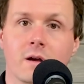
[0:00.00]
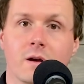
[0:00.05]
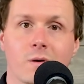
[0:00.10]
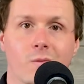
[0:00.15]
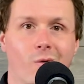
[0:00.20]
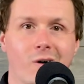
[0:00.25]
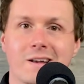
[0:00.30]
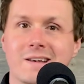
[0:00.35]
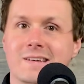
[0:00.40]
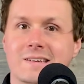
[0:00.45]

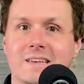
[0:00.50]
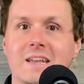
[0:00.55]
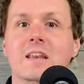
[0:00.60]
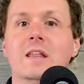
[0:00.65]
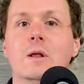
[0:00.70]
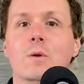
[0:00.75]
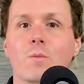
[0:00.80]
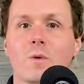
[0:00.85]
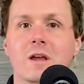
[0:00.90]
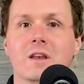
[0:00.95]
What
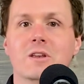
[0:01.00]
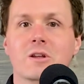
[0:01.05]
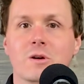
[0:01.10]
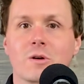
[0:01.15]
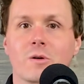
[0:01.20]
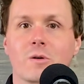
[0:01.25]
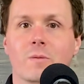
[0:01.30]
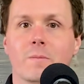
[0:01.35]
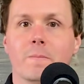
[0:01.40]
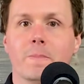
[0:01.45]
didn't we
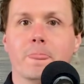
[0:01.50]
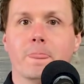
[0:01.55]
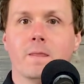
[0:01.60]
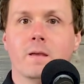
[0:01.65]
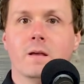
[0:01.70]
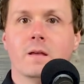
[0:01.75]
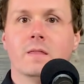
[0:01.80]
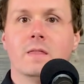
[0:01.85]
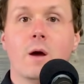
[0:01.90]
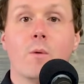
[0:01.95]
do
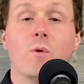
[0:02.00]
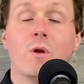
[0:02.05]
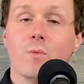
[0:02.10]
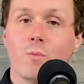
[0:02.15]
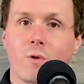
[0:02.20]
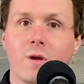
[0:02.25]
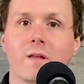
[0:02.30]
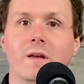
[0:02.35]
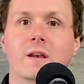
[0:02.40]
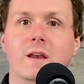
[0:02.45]
that we
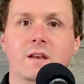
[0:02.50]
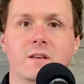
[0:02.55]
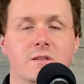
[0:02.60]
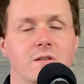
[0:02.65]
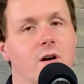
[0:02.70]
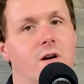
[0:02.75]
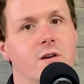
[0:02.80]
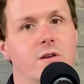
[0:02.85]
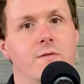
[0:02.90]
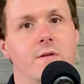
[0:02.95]
really need to
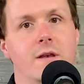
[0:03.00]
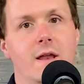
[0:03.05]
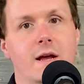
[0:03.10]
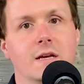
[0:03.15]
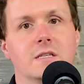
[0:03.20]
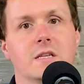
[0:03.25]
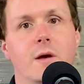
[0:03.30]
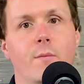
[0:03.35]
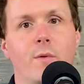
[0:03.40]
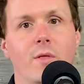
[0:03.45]
start doing next
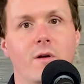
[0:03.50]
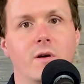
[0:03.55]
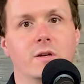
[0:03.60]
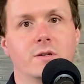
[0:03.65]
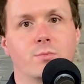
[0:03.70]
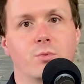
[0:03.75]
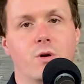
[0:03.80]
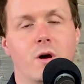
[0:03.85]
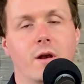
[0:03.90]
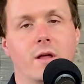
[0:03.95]
time we
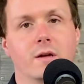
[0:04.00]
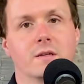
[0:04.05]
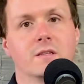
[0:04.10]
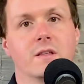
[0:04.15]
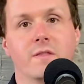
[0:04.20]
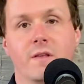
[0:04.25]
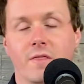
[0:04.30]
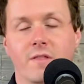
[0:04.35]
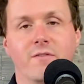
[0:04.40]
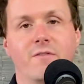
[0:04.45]
launch products?
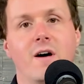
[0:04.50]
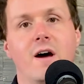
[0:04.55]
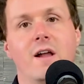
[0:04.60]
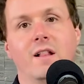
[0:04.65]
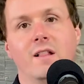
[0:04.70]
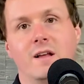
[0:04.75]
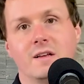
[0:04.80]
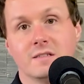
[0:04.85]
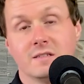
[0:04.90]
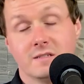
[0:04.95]
And then the
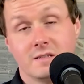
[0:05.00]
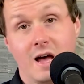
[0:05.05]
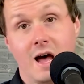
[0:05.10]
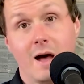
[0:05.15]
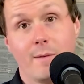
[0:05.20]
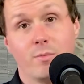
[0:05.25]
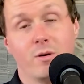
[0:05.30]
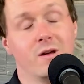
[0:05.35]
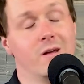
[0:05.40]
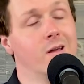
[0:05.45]
final S,
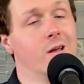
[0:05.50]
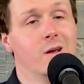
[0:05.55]
stop.